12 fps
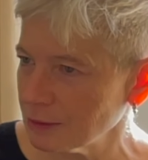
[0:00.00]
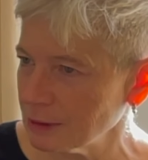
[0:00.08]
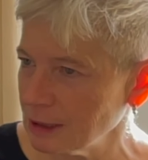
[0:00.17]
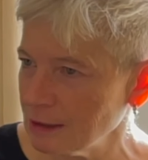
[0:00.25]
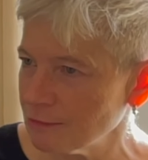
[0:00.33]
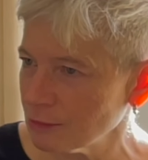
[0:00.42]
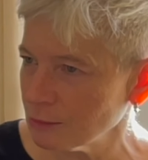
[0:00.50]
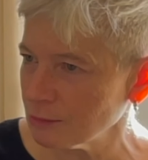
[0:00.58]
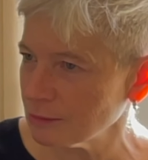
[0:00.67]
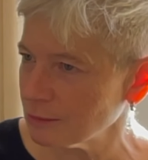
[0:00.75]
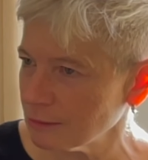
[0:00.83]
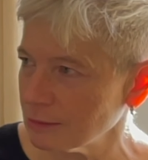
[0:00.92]
Even, okay.
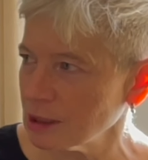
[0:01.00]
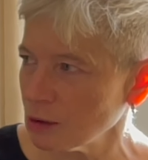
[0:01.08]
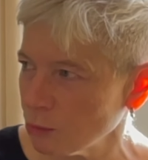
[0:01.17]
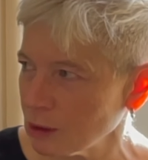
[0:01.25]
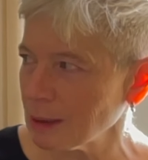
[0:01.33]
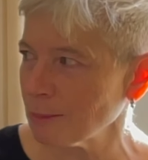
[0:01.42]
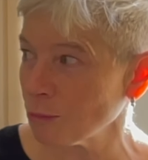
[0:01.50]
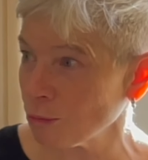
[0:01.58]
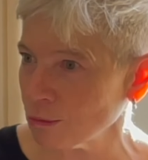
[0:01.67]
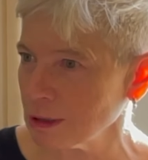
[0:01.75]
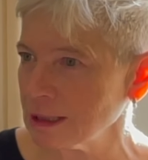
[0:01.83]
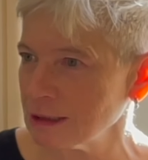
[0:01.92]
you know, when I'm
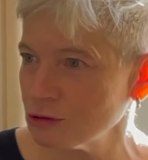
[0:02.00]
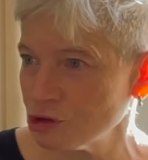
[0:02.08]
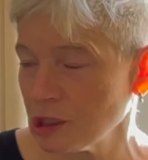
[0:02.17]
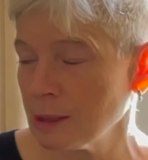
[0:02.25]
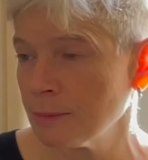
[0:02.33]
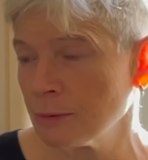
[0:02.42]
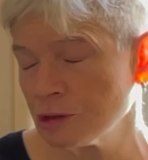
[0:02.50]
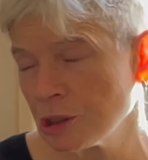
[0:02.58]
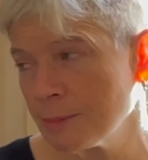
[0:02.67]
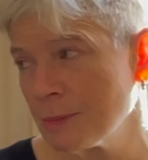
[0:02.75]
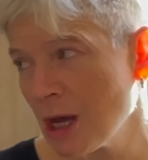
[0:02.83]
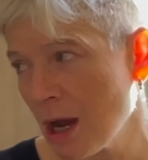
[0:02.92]
really in shape, which
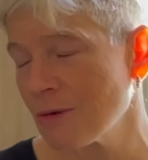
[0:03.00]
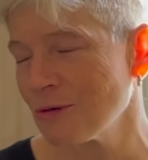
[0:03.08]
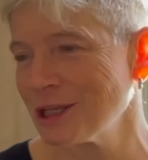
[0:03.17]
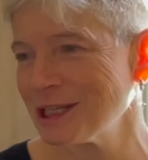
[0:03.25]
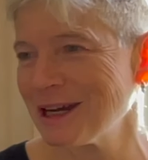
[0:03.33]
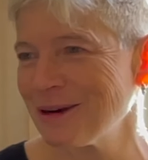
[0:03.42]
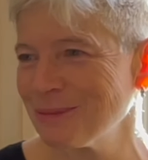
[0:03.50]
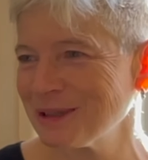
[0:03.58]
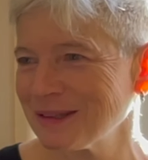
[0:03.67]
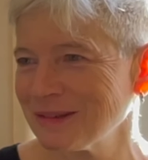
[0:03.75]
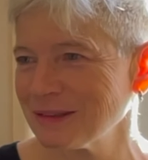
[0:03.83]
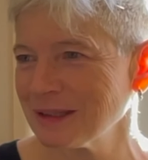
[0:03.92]
I'm not right now
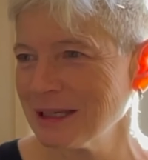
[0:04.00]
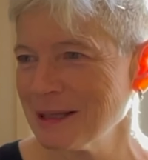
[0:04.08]
because